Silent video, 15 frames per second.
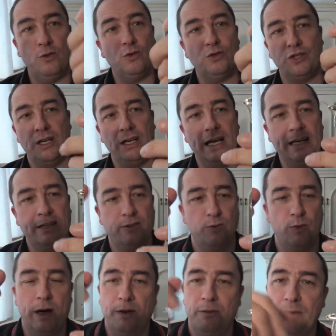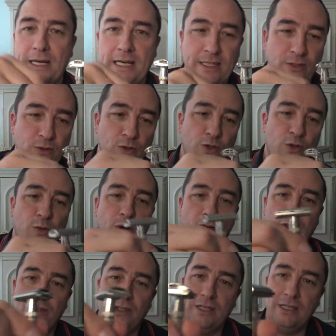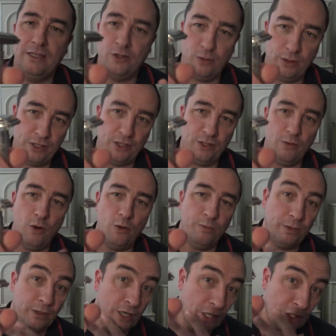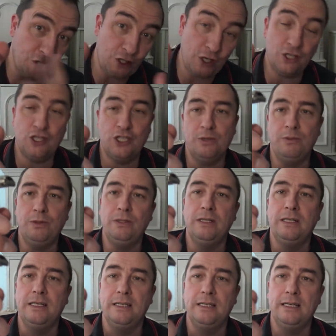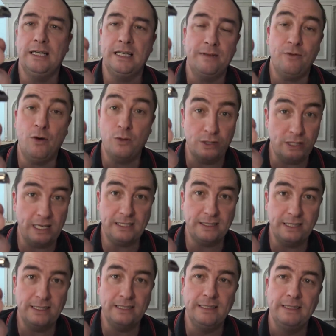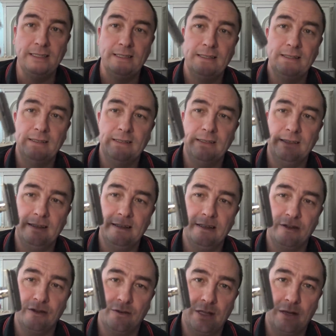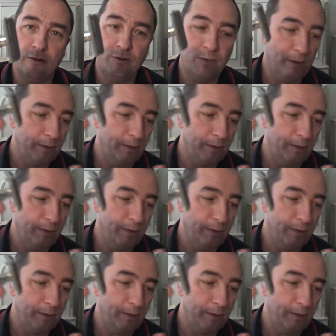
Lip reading: old Gillette, well-made, good quality, twist-to-open, adjustable, and I've always liked it. So that would